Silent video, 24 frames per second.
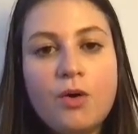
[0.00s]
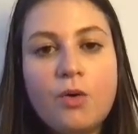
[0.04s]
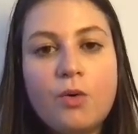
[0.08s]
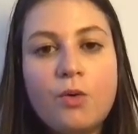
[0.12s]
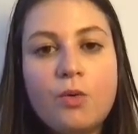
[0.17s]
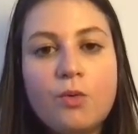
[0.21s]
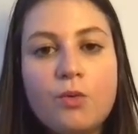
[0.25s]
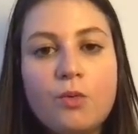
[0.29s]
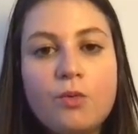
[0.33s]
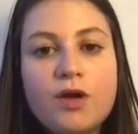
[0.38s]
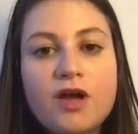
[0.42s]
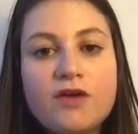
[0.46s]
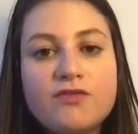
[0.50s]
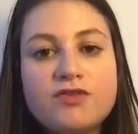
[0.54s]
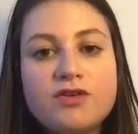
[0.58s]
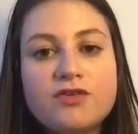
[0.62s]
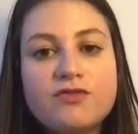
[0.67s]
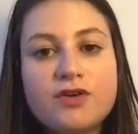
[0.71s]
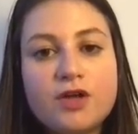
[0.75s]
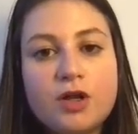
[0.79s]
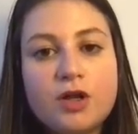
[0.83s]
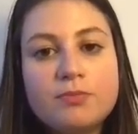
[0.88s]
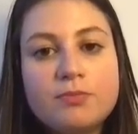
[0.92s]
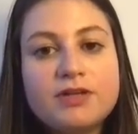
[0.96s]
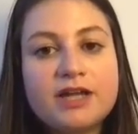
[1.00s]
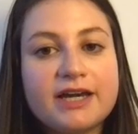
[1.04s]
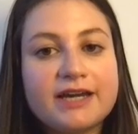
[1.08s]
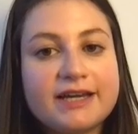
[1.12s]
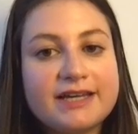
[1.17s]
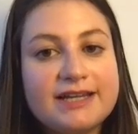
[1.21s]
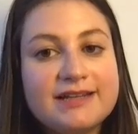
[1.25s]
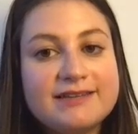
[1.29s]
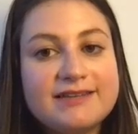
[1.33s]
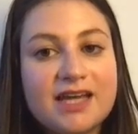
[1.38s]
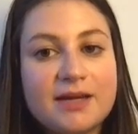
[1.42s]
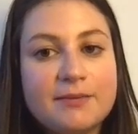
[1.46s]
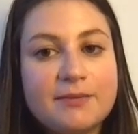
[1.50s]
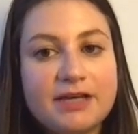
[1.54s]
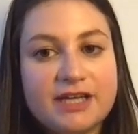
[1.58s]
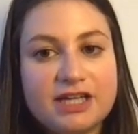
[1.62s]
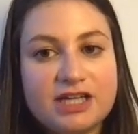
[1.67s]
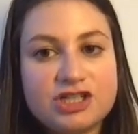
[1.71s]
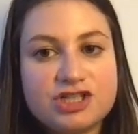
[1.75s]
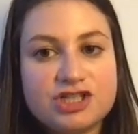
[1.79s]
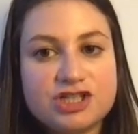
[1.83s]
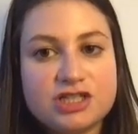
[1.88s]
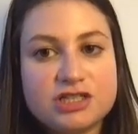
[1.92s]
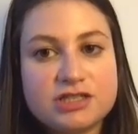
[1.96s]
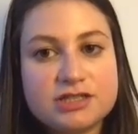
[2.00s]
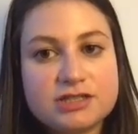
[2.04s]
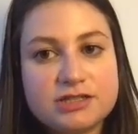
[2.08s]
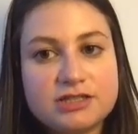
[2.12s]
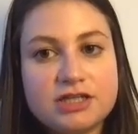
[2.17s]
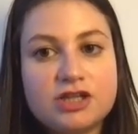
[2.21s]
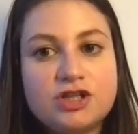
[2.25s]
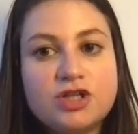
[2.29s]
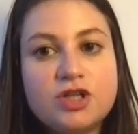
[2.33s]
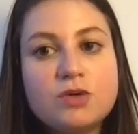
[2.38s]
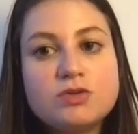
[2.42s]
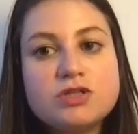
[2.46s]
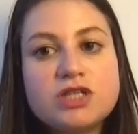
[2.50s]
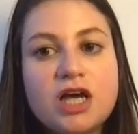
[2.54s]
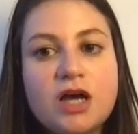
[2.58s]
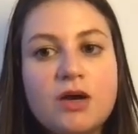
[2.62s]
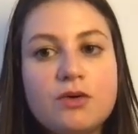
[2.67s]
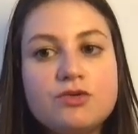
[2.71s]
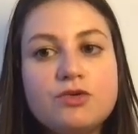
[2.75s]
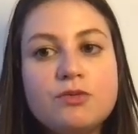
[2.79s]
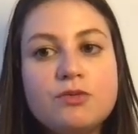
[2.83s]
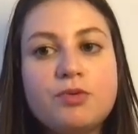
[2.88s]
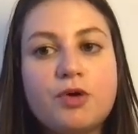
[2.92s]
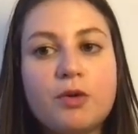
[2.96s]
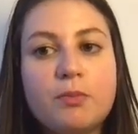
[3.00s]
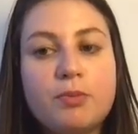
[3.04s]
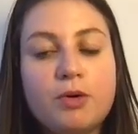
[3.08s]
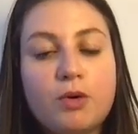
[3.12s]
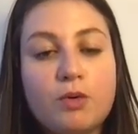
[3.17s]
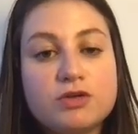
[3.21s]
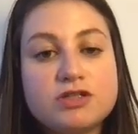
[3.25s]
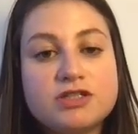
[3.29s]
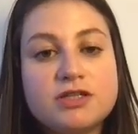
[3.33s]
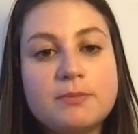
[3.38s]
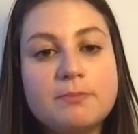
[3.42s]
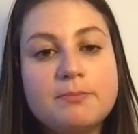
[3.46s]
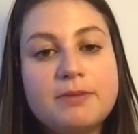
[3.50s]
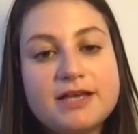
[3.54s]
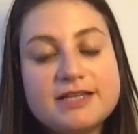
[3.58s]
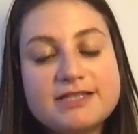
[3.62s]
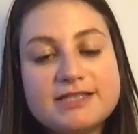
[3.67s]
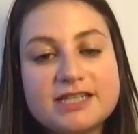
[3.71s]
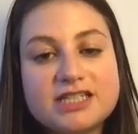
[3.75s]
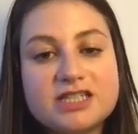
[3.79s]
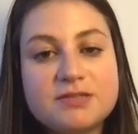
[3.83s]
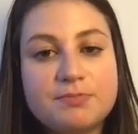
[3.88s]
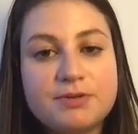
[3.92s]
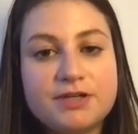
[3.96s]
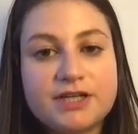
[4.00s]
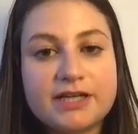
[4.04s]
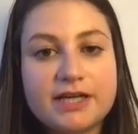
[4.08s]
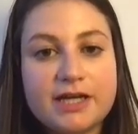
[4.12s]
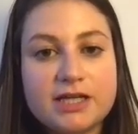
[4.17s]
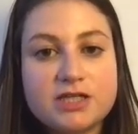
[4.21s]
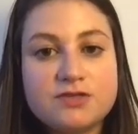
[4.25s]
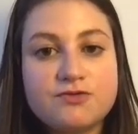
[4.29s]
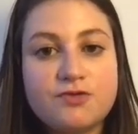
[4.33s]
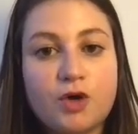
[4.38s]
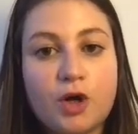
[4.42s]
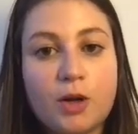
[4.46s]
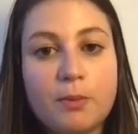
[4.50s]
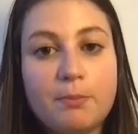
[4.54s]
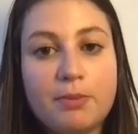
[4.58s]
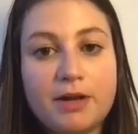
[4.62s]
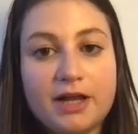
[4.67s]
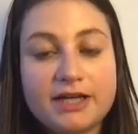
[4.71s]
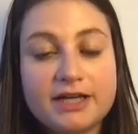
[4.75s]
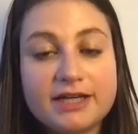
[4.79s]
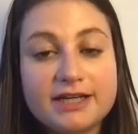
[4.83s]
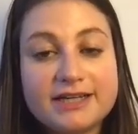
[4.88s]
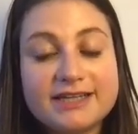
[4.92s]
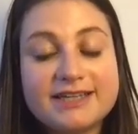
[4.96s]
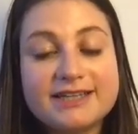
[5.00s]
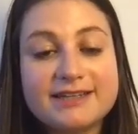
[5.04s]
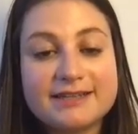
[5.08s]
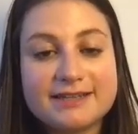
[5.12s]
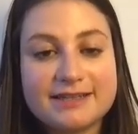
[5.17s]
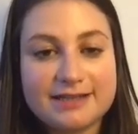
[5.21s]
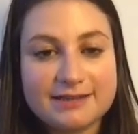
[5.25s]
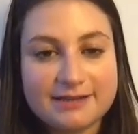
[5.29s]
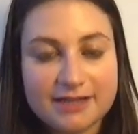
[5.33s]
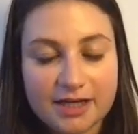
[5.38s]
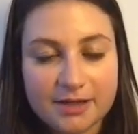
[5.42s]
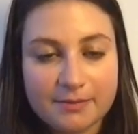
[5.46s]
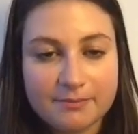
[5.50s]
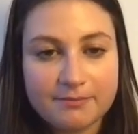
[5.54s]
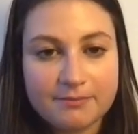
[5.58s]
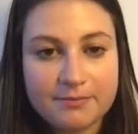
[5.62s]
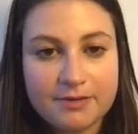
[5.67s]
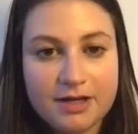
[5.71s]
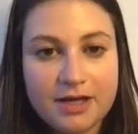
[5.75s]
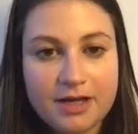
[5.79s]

We have developed a real-time engine that knows how to propose the best experience for a player in real time.